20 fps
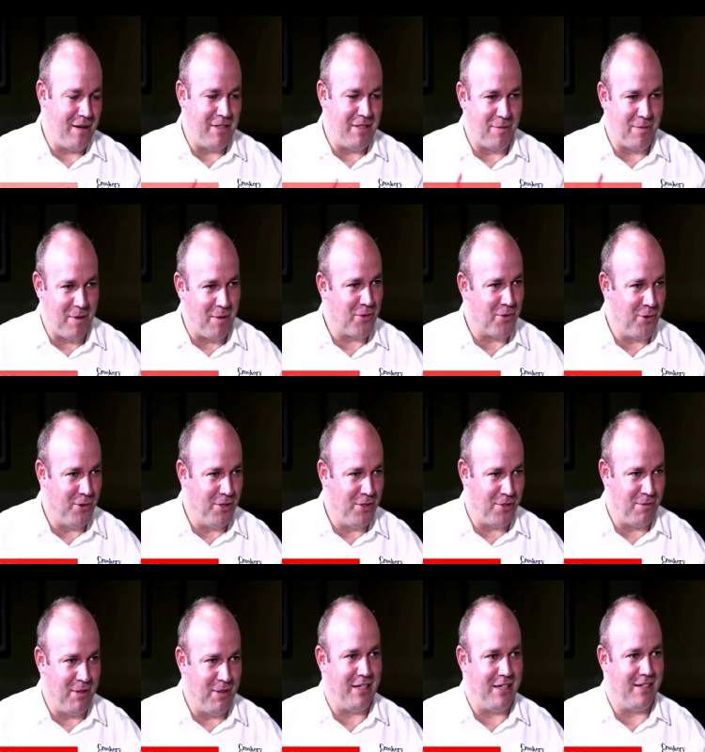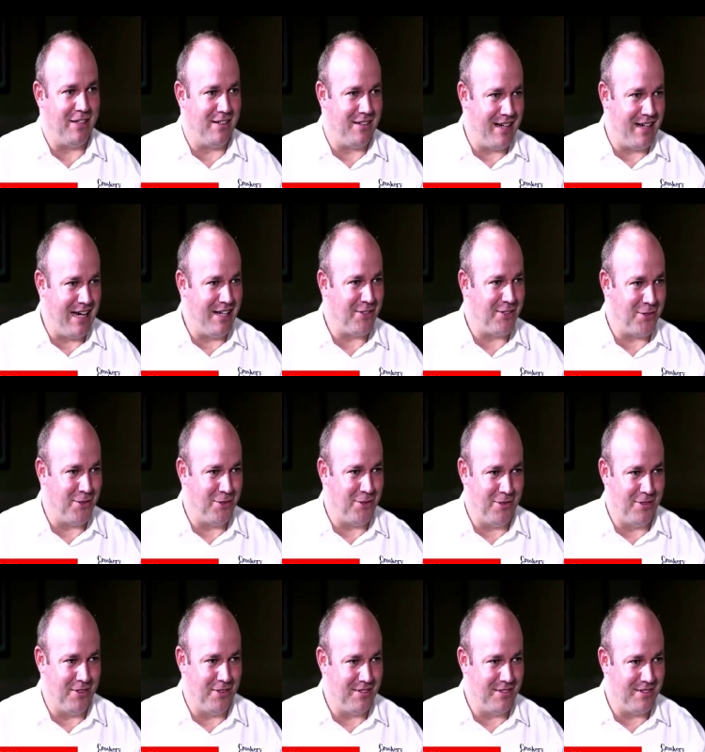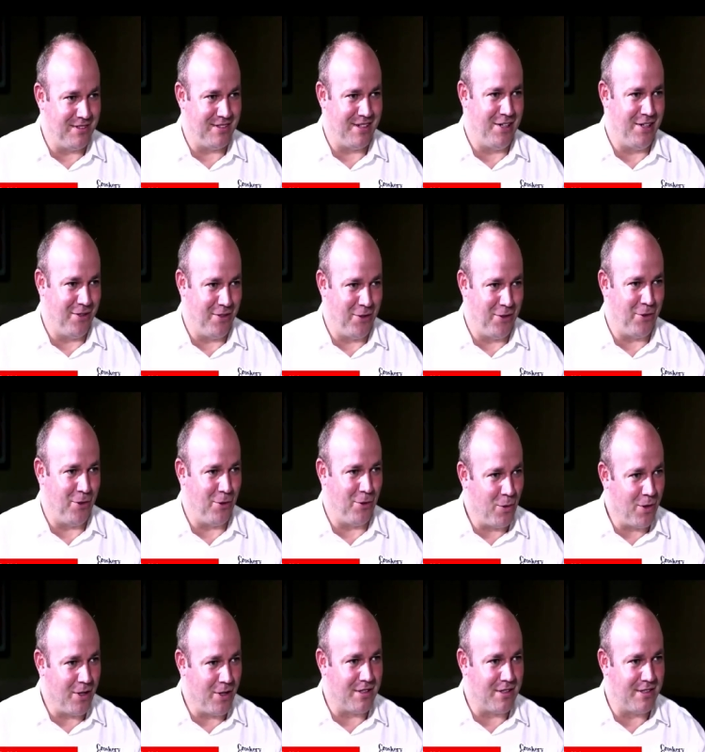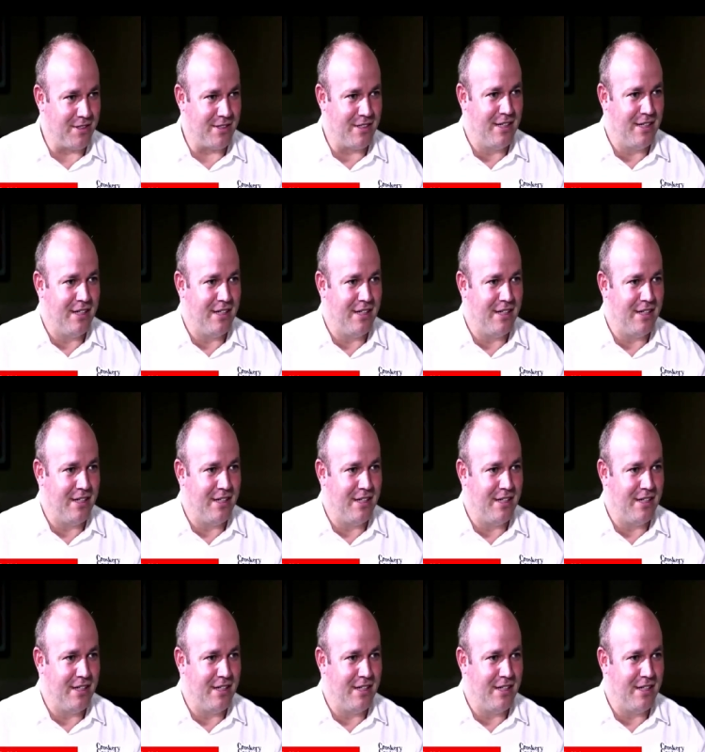went to prep school in Jamaica, high school, the whole works.